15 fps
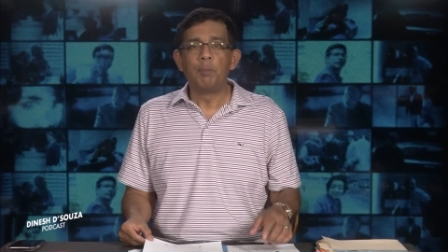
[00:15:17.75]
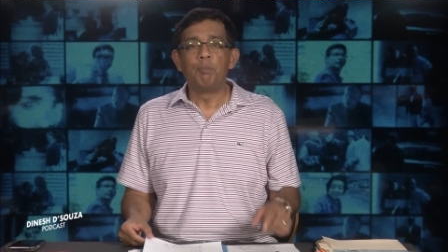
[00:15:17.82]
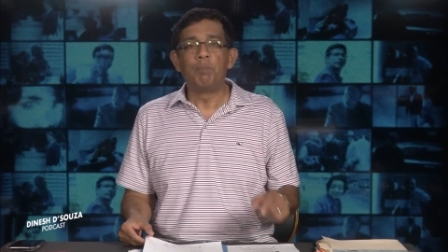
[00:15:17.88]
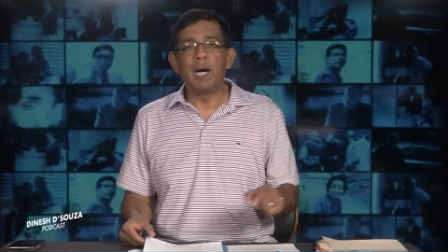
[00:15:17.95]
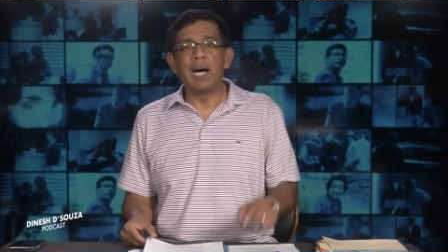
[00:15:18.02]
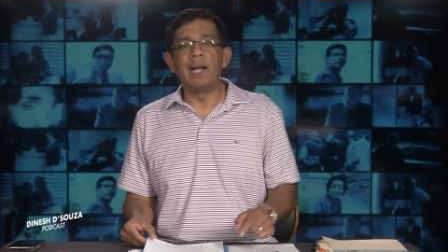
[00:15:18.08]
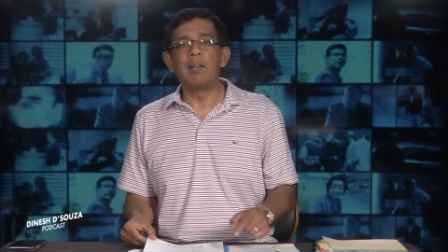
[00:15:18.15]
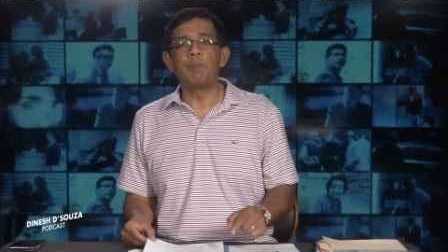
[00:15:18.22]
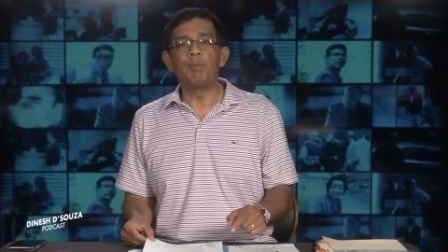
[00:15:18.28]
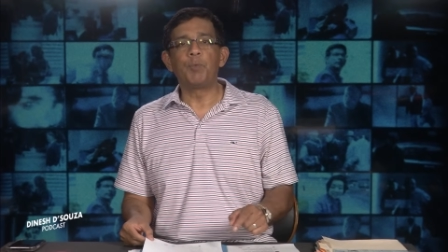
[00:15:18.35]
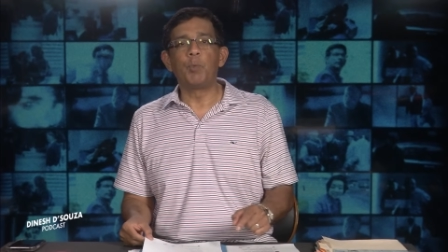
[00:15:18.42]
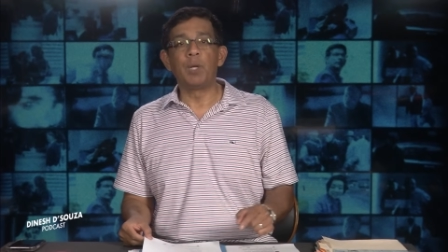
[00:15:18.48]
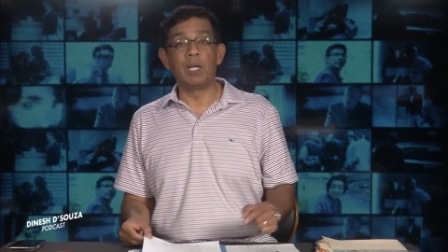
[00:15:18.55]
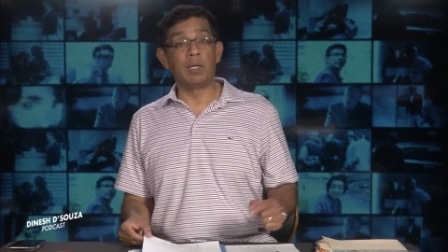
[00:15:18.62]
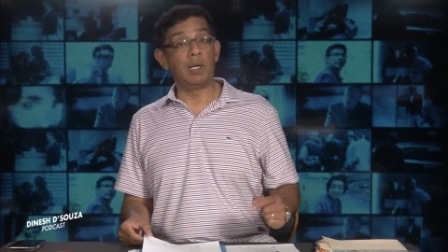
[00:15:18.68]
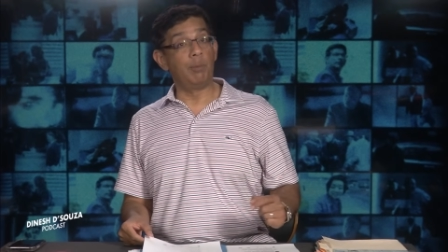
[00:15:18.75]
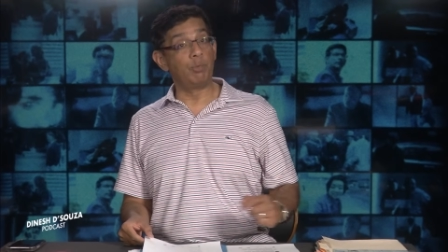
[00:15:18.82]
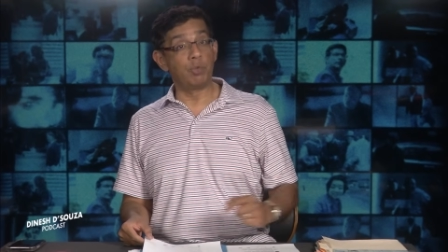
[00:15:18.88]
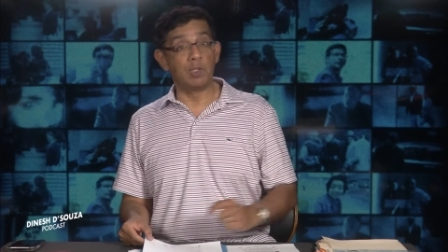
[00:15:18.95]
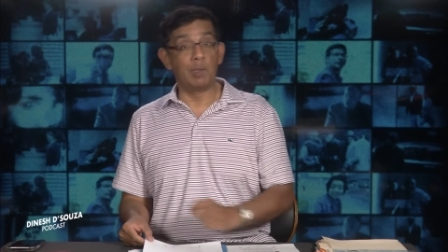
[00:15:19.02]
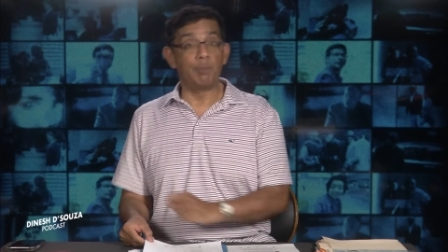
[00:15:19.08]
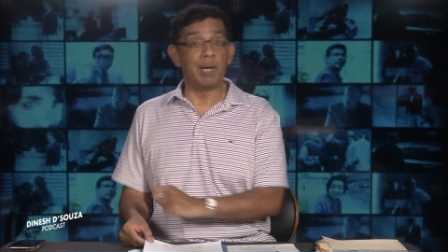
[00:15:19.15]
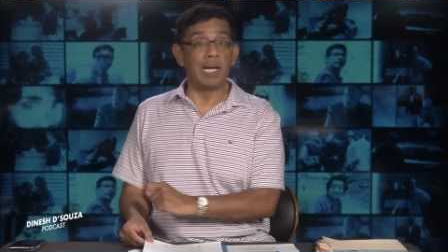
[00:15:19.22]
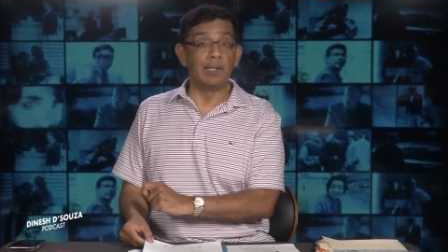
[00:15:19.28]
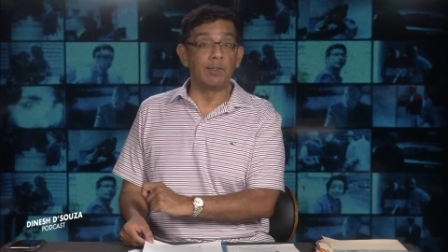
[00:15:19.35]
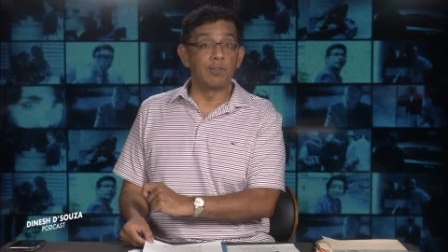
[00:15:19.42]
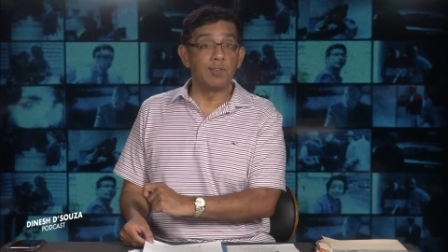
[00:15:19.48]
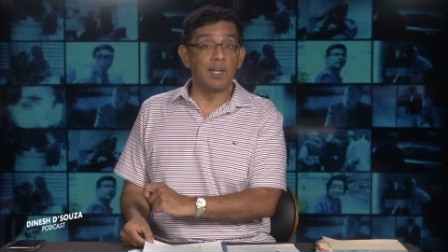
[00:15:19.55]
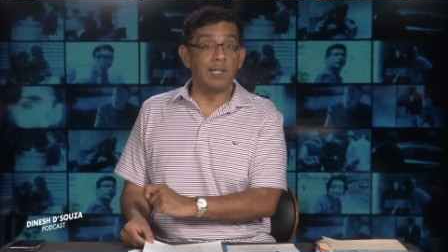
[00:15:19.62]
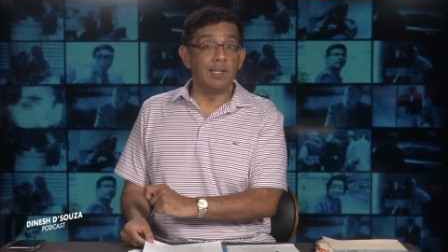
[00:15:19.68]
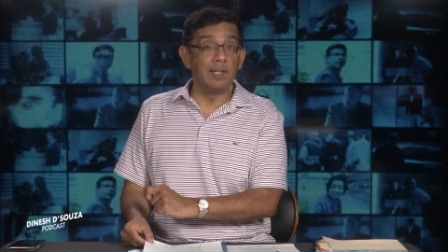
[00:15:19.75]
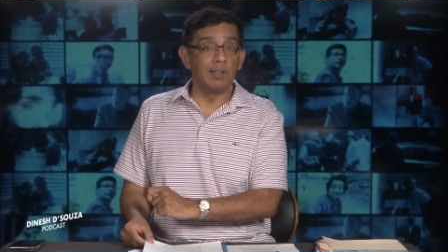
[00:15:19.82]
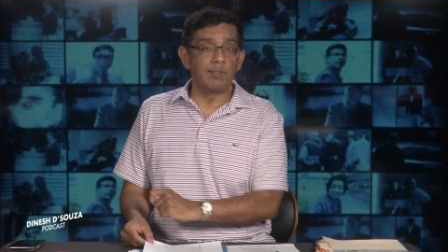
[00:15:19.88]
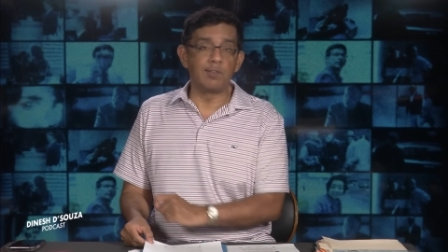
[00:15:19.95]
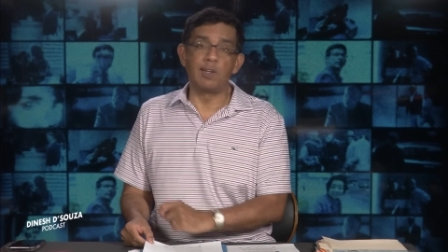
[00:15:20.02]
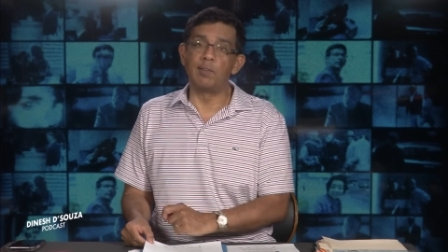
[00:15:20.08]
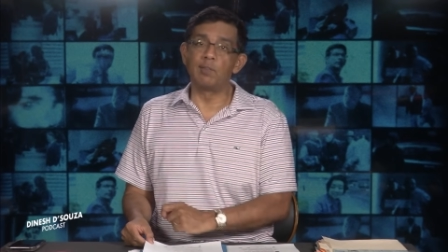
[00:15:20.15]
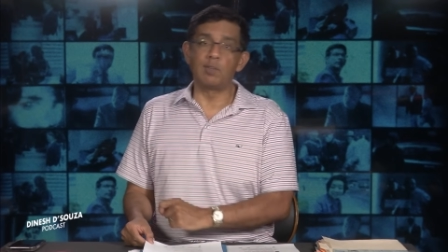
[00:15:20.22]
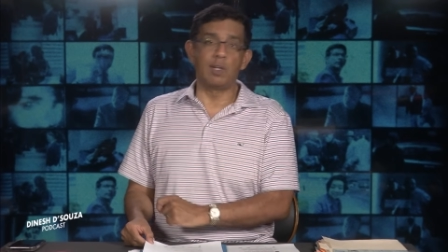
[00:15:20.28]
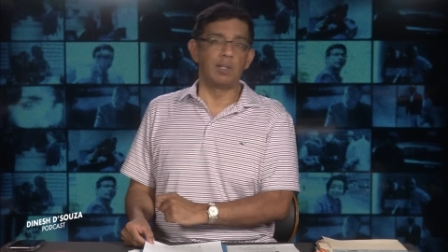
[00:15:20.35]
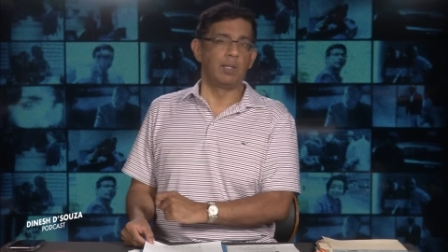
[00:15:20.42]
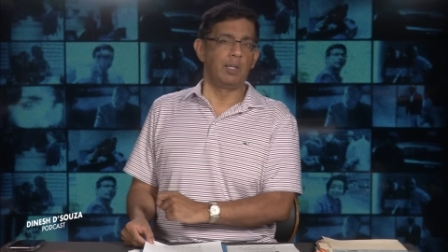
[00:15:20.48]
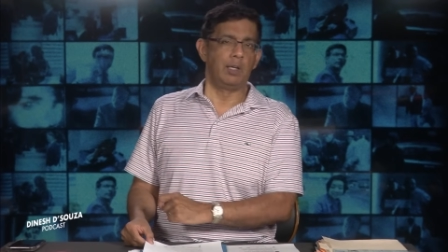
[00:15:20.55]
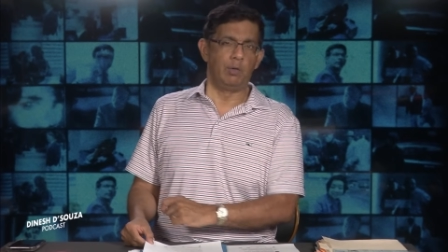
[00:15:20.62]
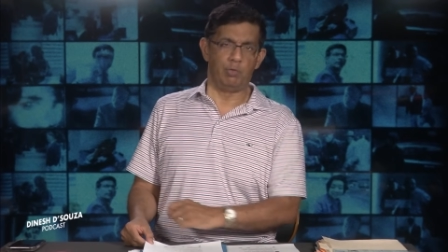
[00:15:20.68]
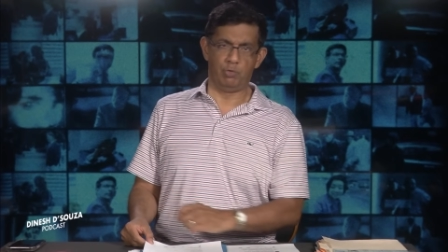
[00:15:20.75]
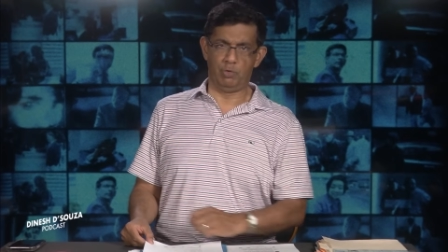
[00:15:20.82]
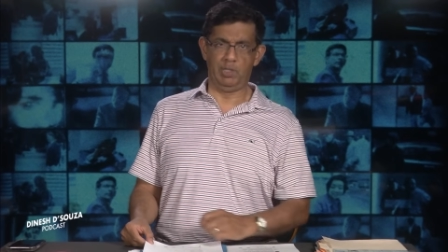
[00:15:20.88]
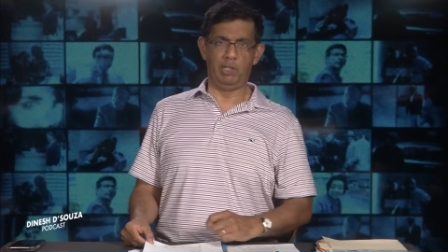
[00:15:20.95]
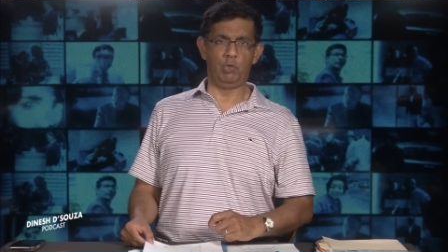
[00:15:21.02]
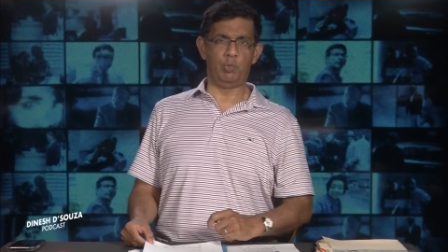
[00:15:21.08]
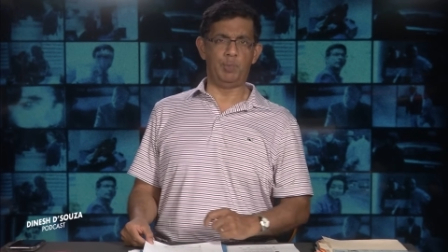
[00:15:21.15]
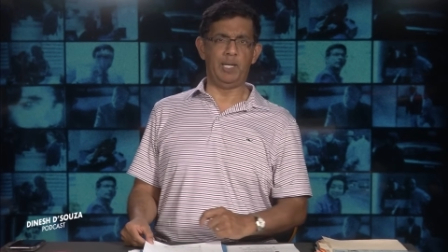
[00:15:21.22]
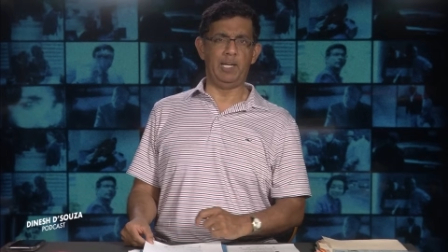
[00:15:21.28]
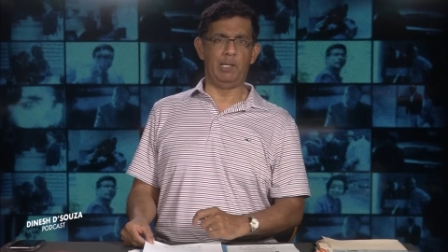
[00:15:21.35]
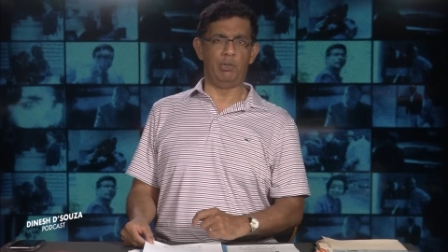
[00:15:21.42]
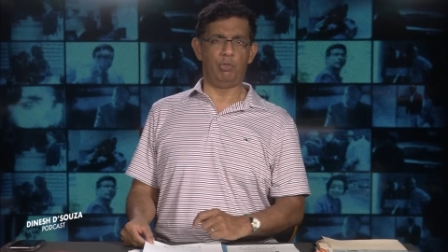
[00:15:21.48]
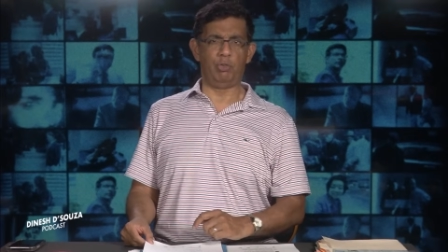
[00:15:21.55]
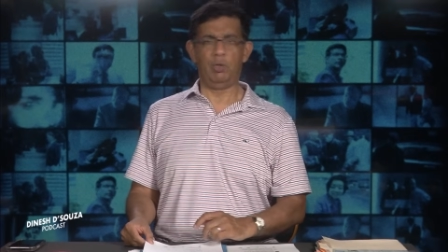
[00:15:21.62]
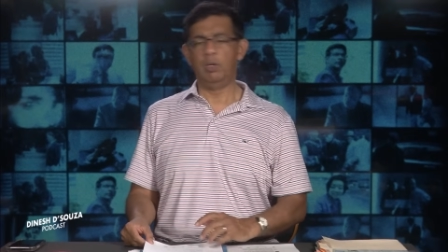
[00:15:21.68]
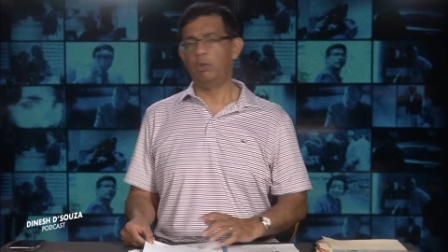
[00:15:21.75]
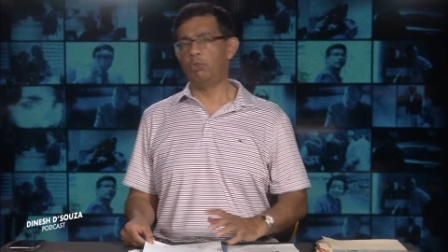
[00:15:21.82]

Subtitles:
But when it comes to the Palestinians, then suddenly free speech,